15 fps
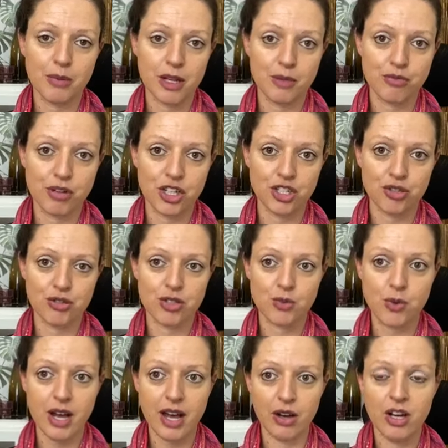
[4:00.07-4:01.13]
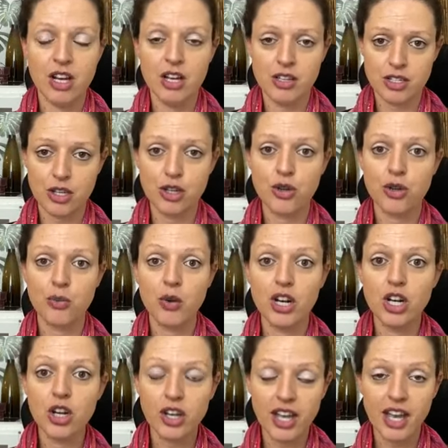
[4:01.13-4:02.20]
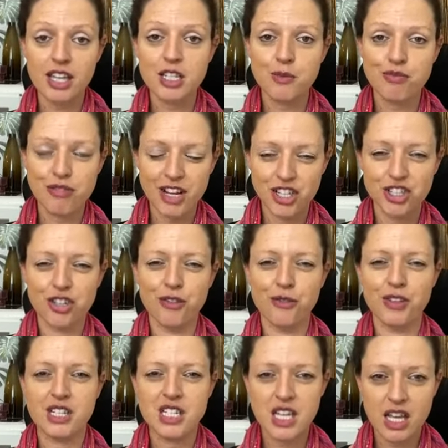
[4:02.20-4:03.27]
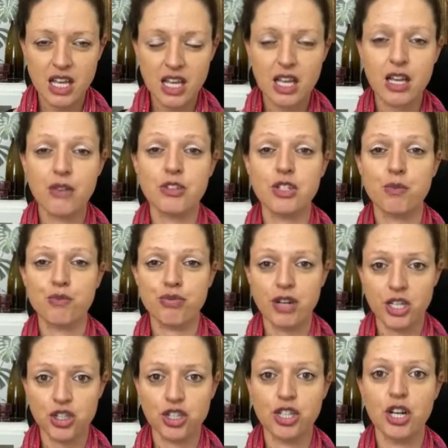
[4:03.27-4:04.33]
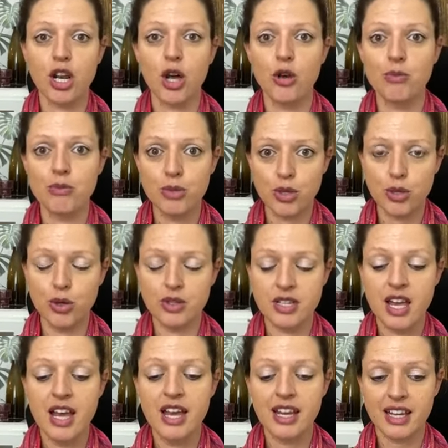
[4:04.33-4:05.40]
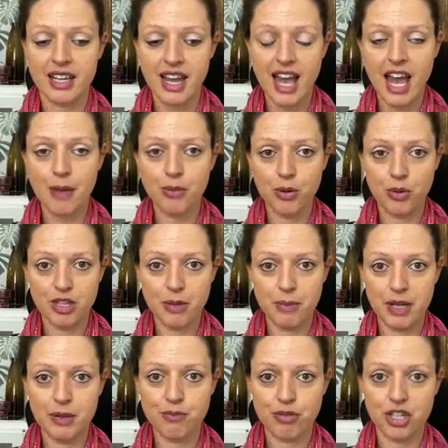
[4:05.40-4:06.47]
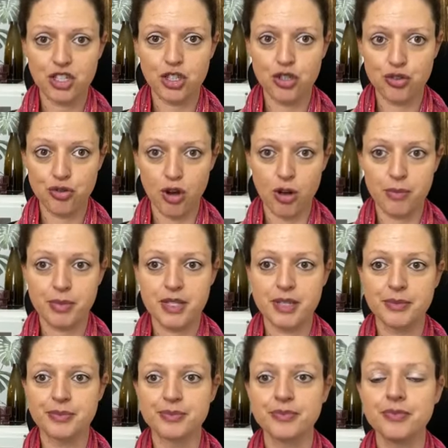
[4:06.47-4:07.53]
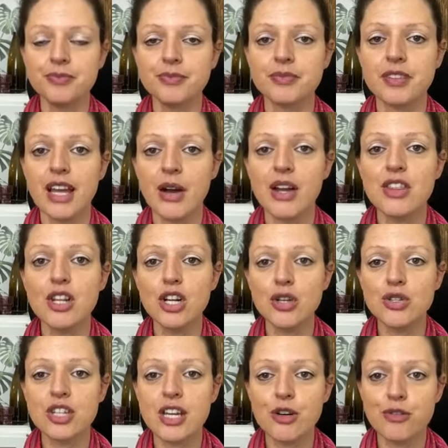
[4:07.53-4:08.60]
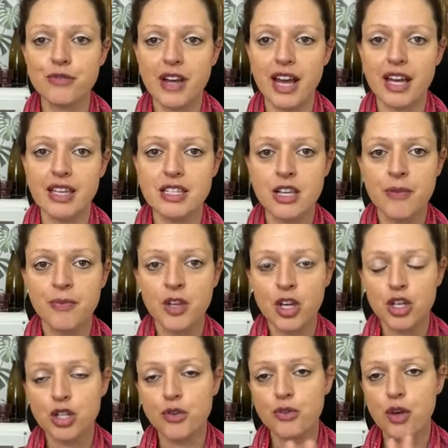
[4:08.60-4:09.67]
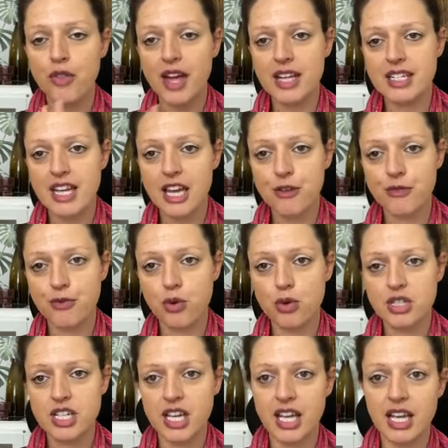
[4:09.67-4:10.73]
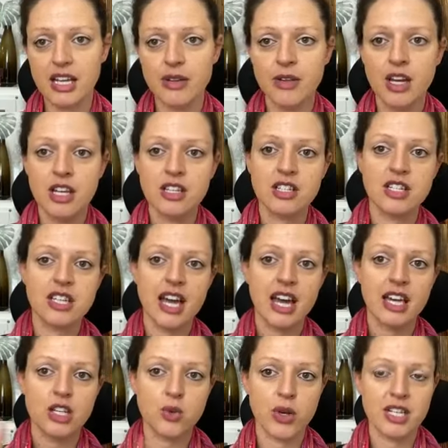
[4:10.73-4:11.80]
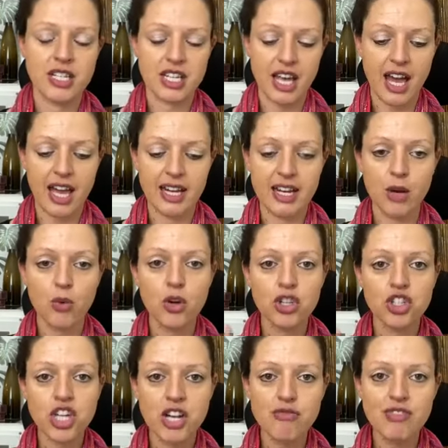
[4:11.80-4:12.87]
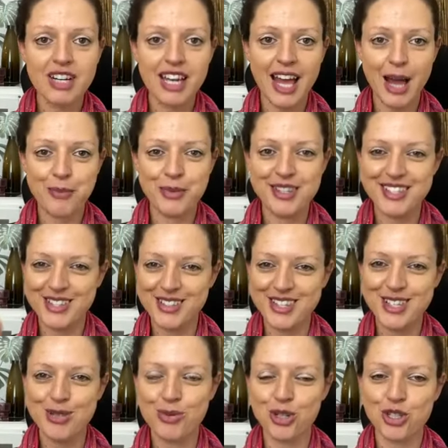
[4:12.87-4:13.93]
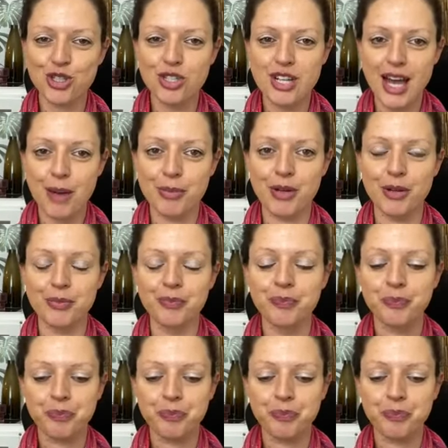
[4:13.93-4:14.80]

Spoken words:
blood pressure as well. So we're looking at depression, fatigue, depression, low moods can happen when the blood pressure drops. Now, in the luteal phase, you've got that day 14 to day 28. Now, what generally happens, and this is what should happen,